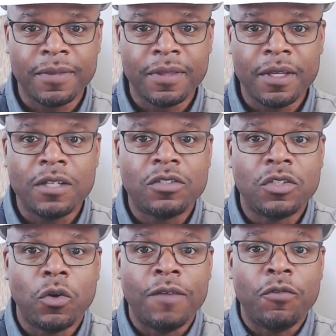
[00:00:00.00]
So
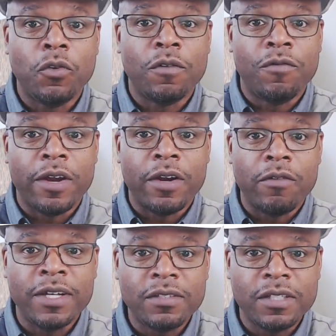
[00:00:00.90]
if you're very
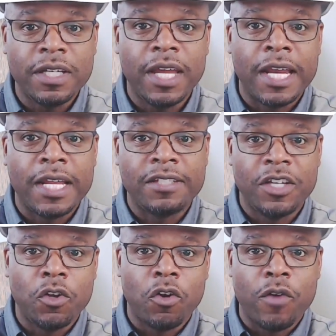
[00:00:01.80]
risky, and let's say your
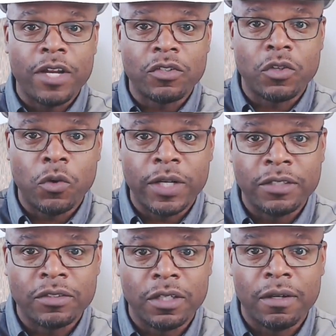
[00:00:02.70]
credit score is
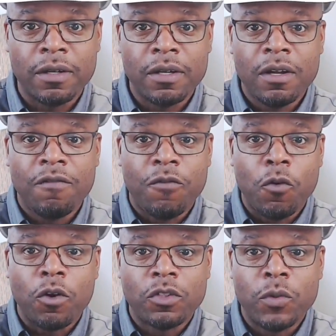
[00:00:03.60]

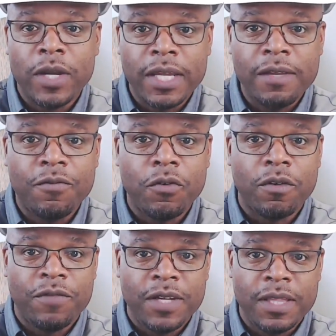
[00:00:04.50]
420,
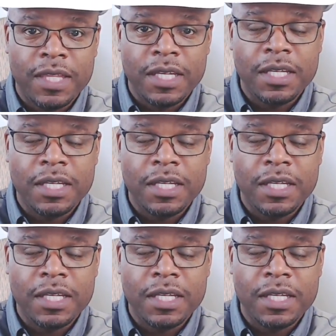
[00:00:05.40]
450,